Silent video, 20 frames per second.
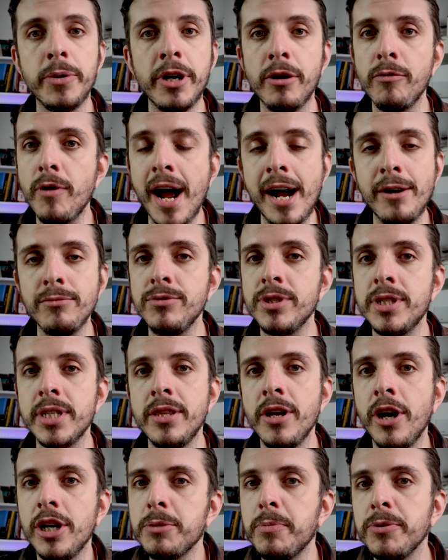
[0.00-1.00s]
doing her
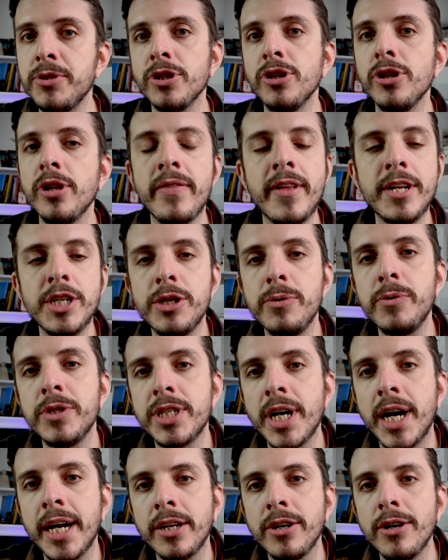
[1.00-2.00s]
rounds in the hospital, and then she
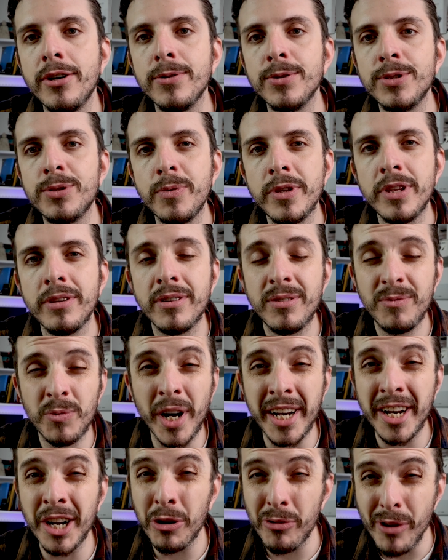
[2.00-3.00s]
was diagnosed with
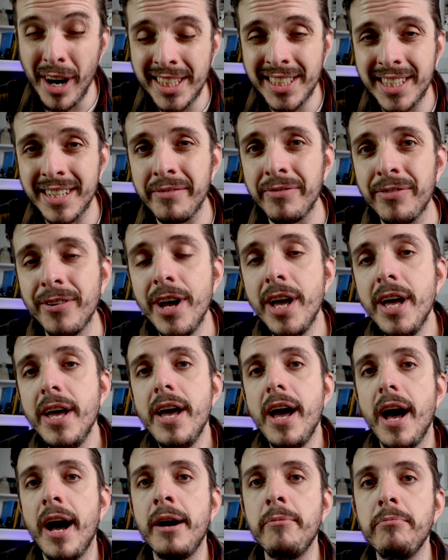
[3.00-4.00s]
quite an aggressive,
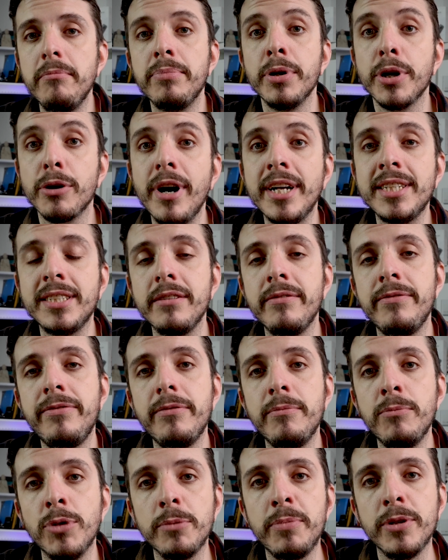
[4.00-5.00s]

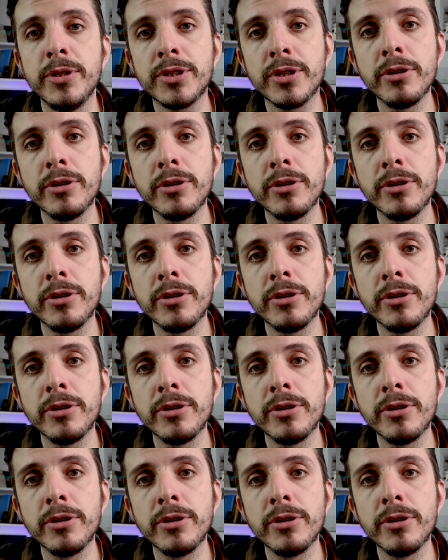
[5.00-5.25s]
progressive multiple